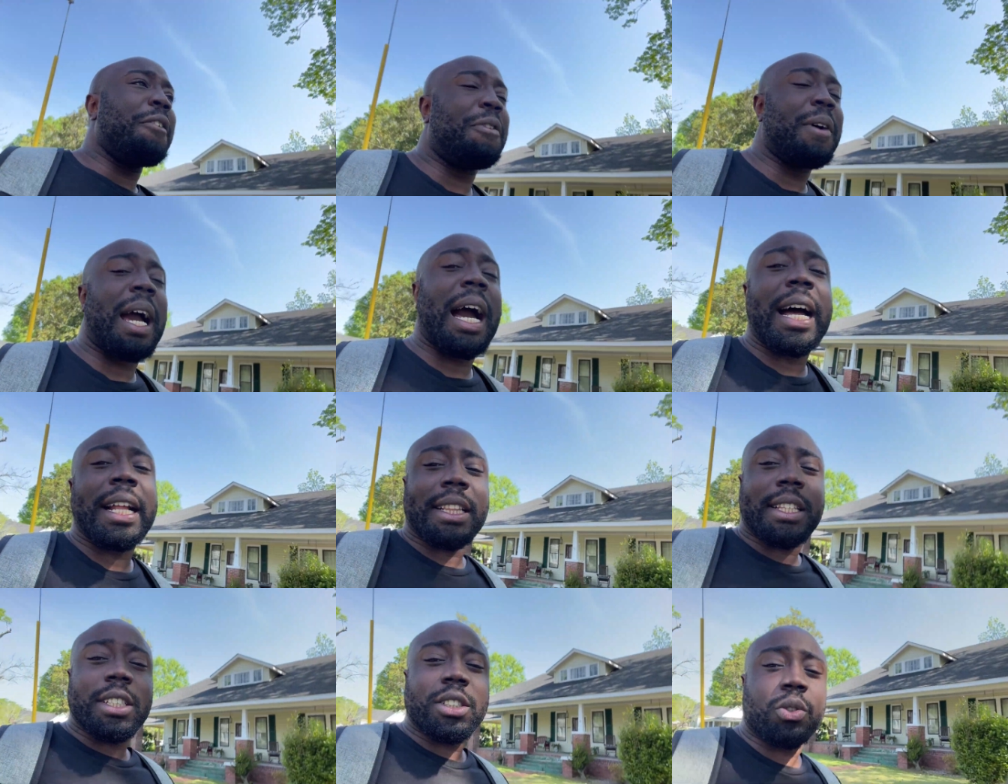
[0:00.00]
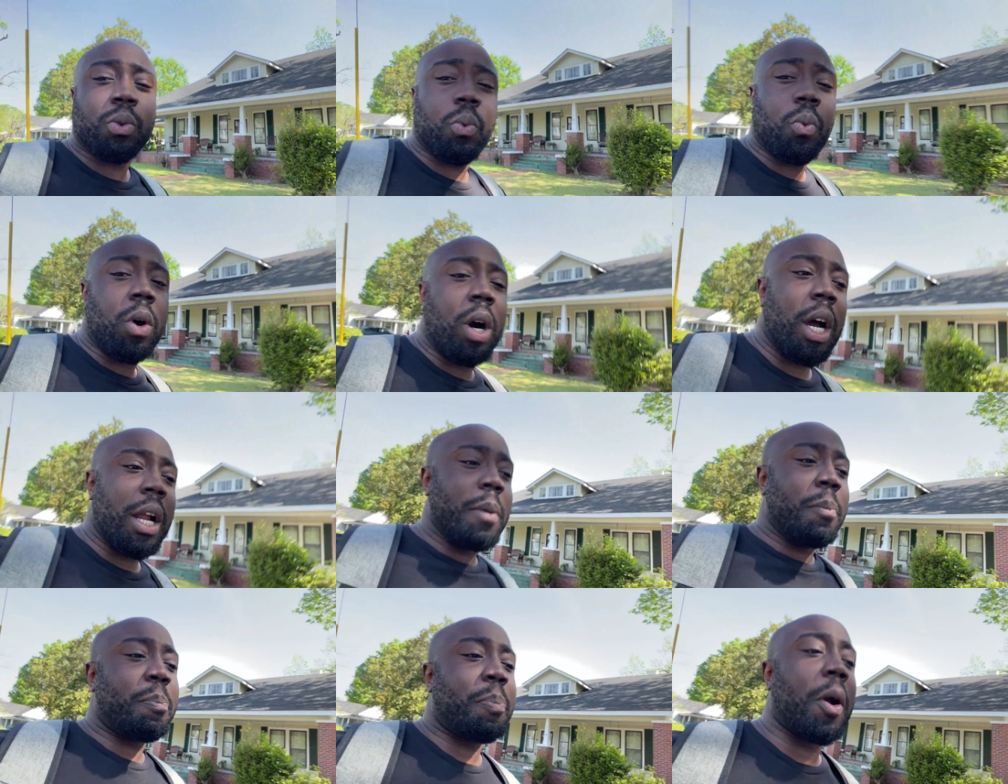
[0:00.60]
forgot this
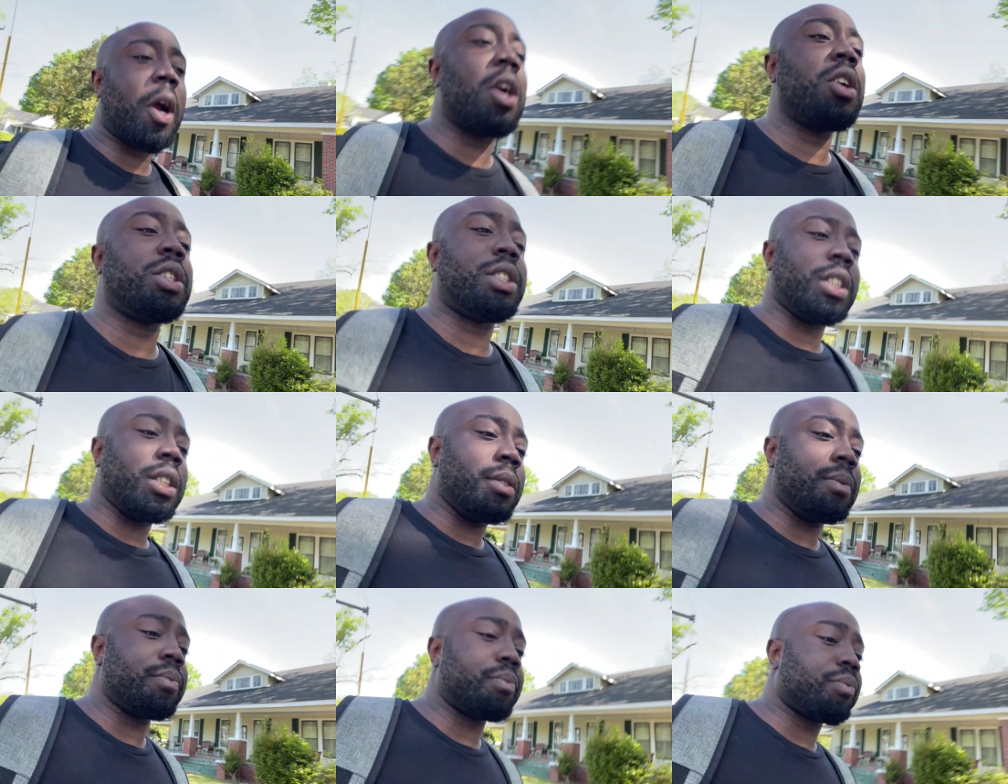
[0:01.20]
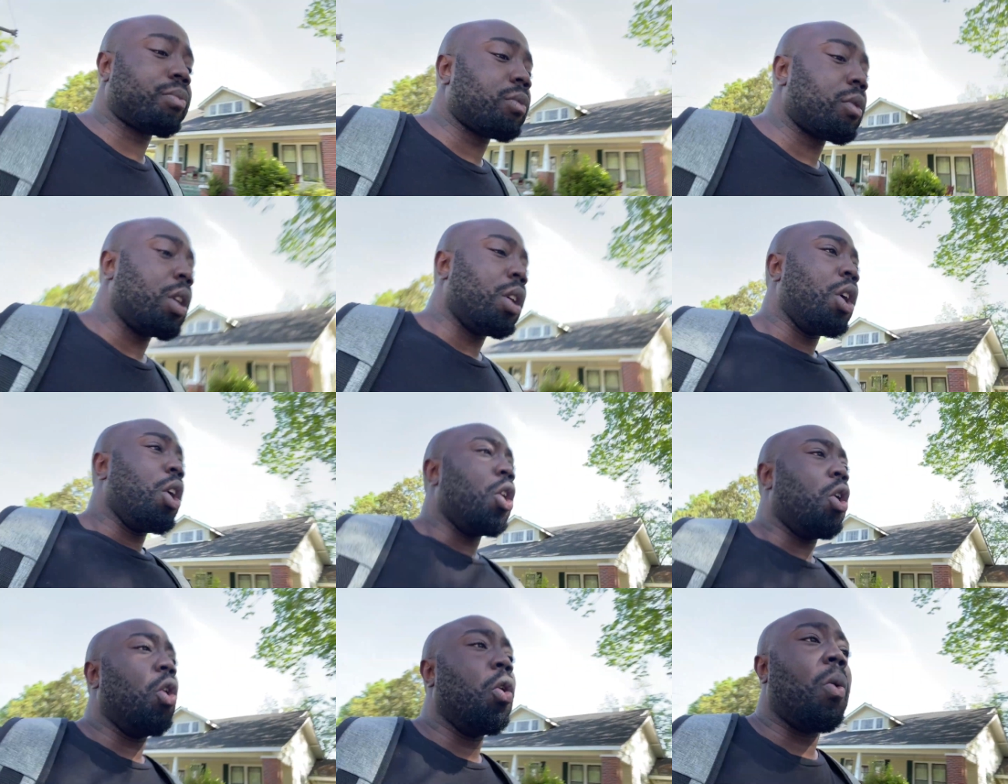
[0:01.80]
one person
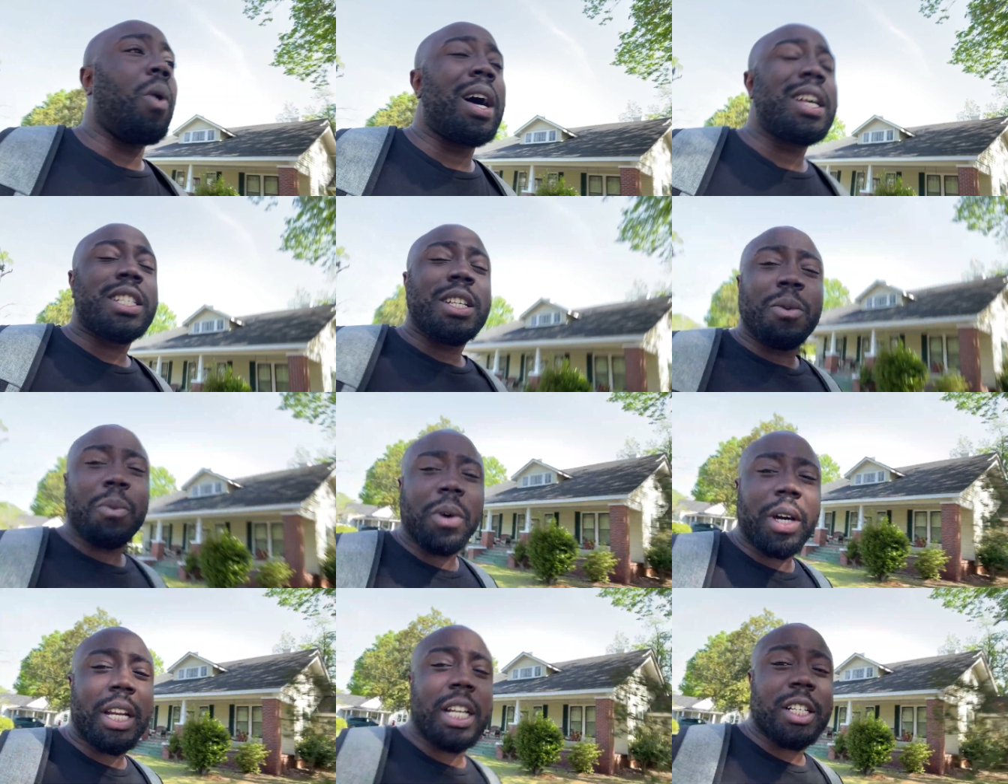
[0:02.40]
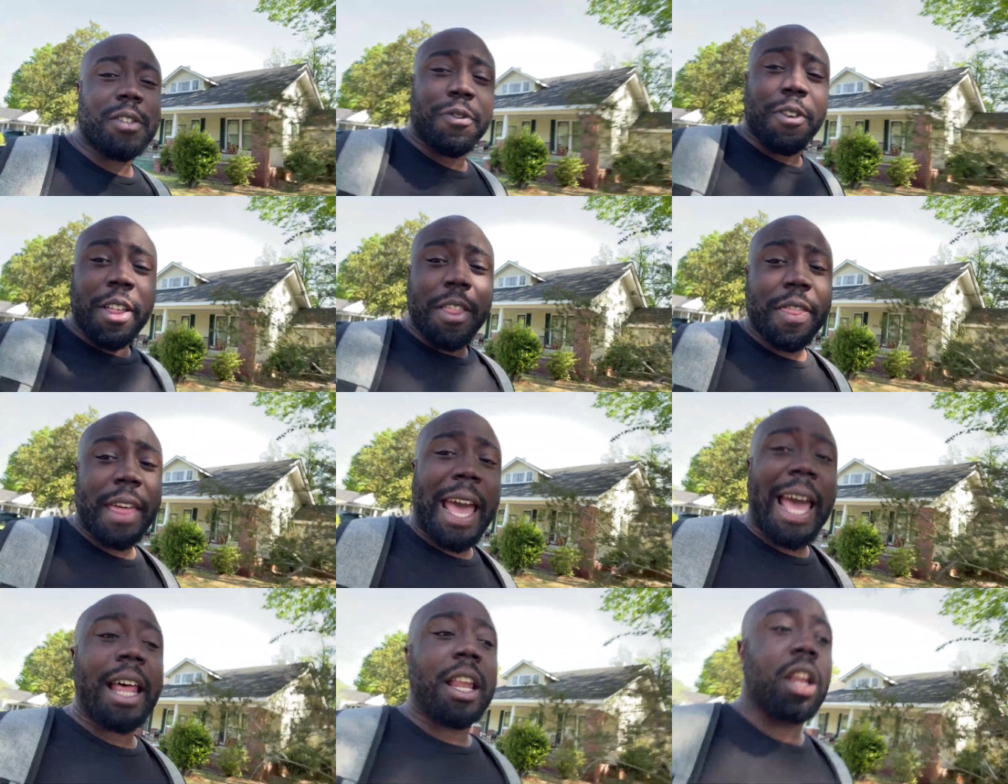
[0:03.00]
who wasn't with us for
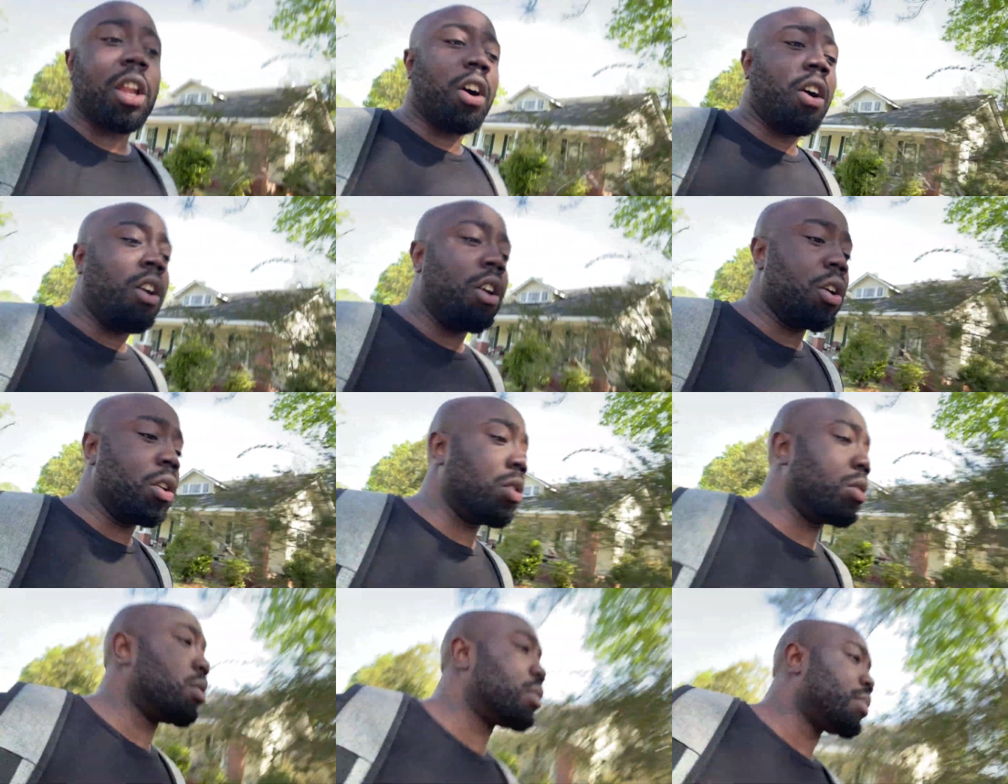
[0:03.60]
that long.